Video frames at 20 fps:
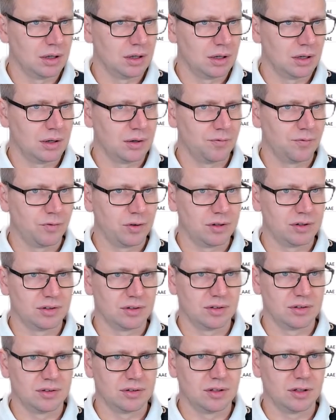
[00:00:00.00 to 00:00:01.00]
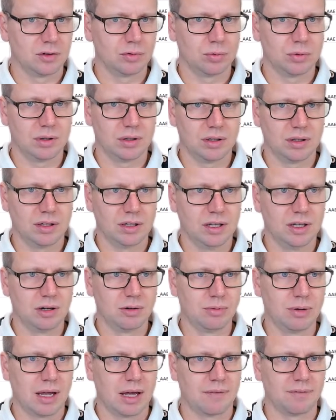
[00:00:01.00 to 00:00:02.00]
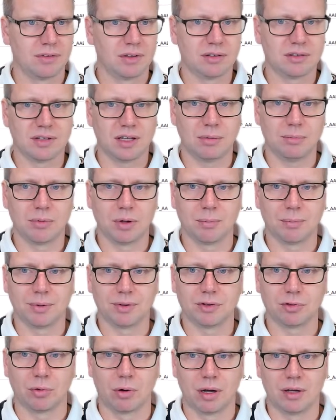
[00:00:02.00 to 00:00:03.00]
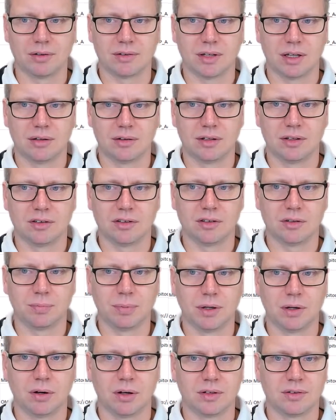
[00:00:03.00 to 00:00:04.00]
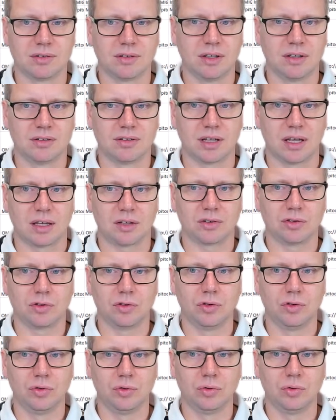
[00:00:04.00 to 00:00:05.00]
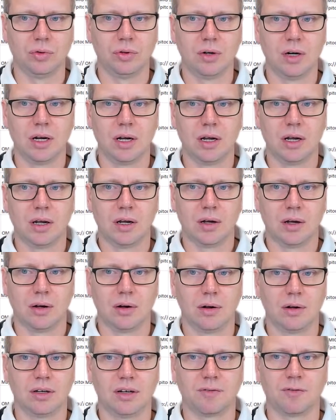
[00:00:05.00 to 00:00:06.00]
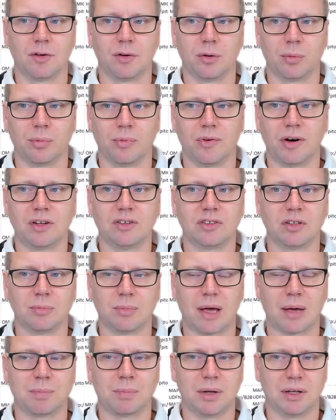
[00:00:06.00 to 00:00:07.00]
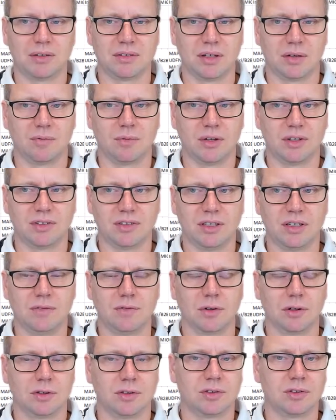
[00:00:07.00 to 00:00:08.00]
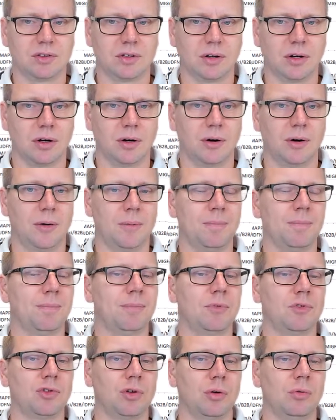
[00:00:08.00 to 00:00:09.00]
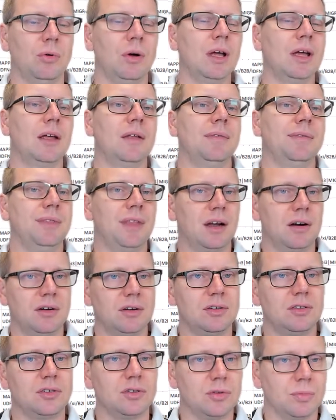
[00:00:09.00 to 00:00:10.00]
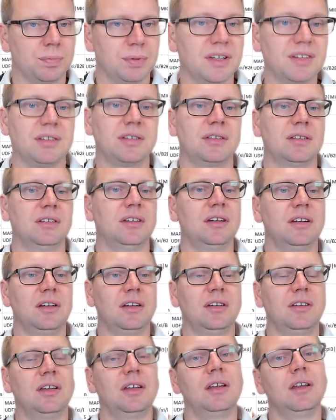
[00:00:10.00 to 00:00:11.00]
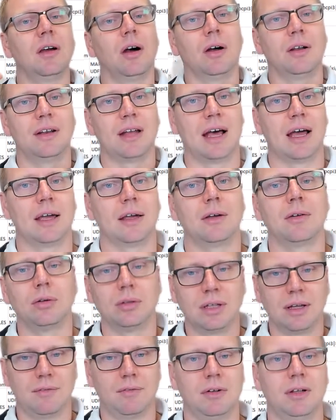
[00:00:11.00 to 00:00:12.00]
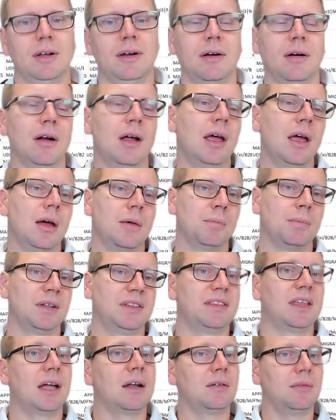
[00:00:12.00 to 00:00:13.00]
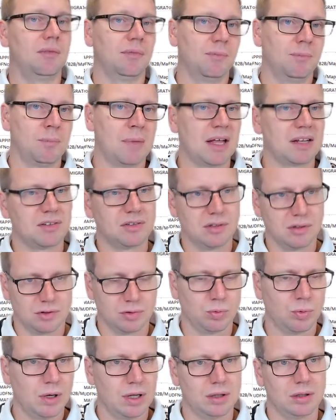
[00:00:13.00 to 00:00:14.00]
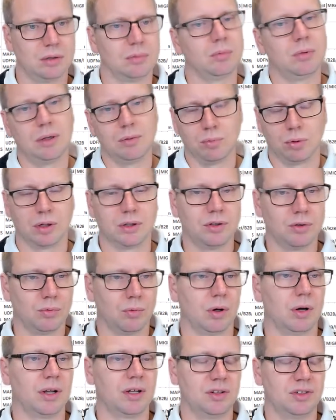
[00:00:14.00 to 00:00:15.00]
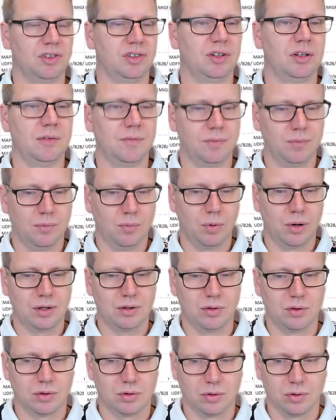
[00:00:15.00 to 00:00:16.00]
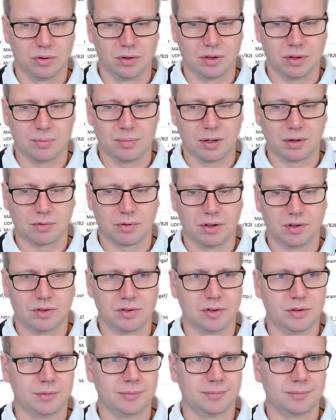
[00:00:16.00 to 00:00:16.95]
For instance, this one. Here we have the same number twice, and this is because this has two different operation mappings and receivers. So there is duplicity on ICO level here, but that matches well with what you want to achieve when you're doing the migration.